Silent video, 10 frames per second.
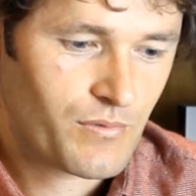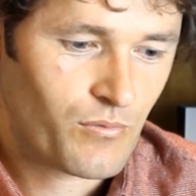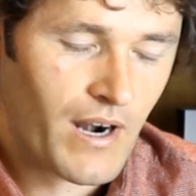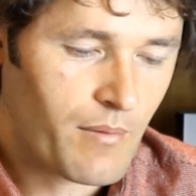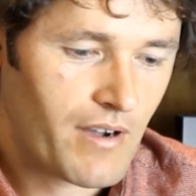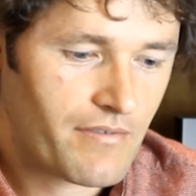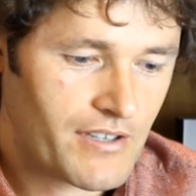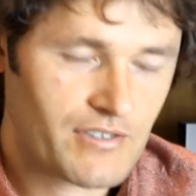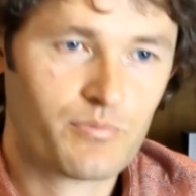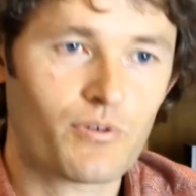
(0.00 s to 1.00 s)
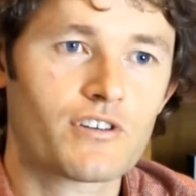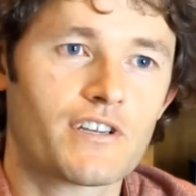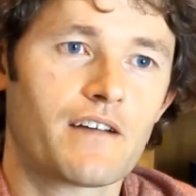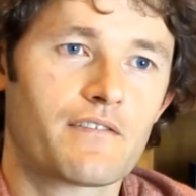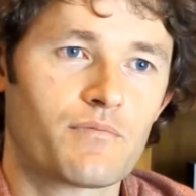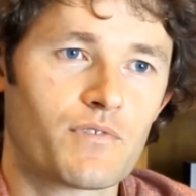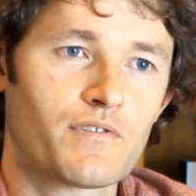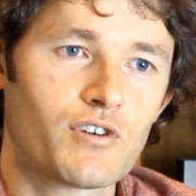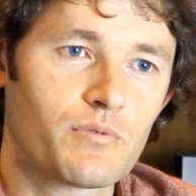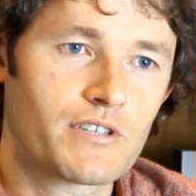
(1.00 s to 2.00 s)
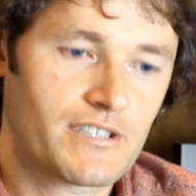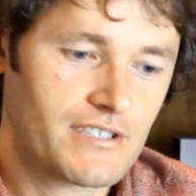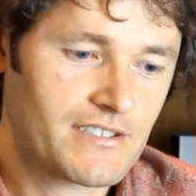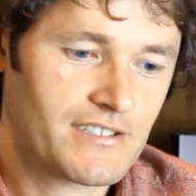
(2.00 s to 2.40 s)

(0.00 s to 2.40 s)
one of my friends pointed out from the very beginning.